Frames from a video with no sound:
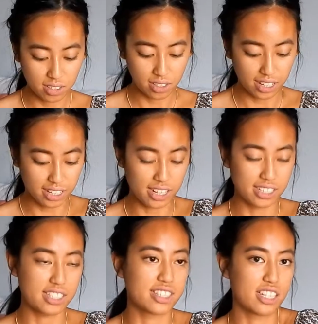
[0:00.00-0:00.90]
Okay, the
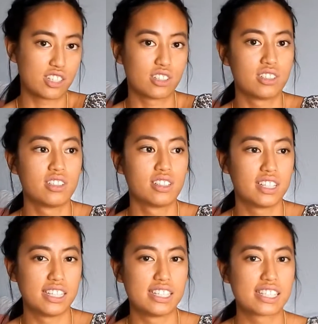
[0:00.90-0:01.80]
next essential
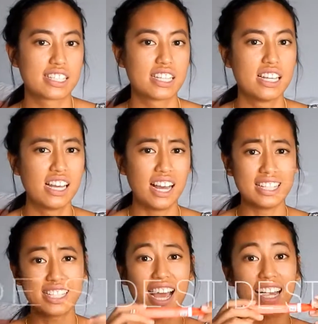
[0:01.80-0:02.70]
is a
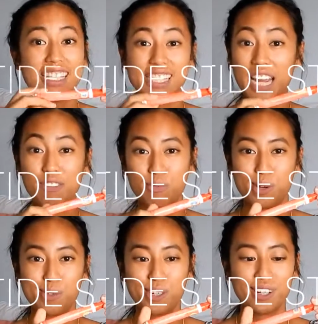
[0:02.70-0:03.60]
Tide stain
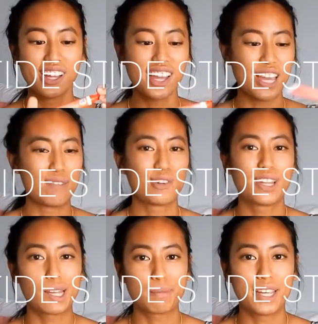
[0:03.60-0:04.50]
remover. If you're
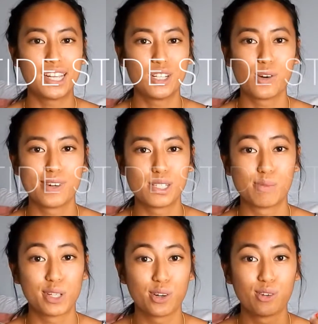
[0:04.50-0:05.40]
like me and you always
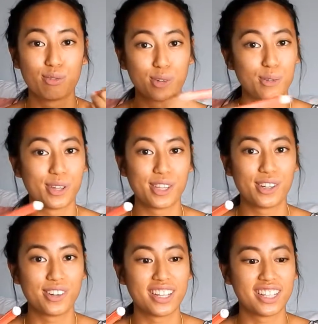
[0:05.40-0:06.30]
bring your own food with
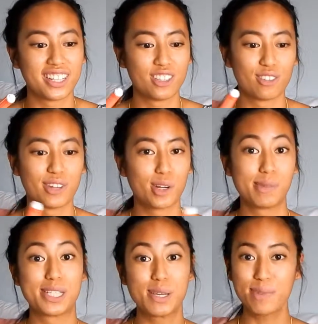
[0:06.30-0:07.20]
you, and then you're a very
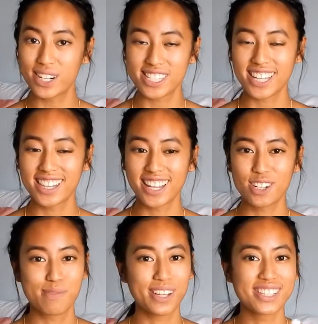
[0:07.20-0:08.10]
messy person, then
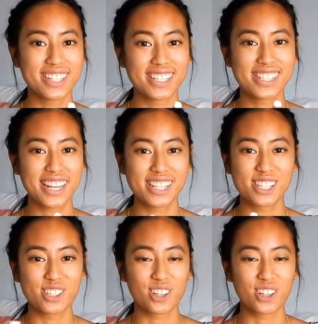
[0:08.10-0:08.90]
you're bound to get stains on your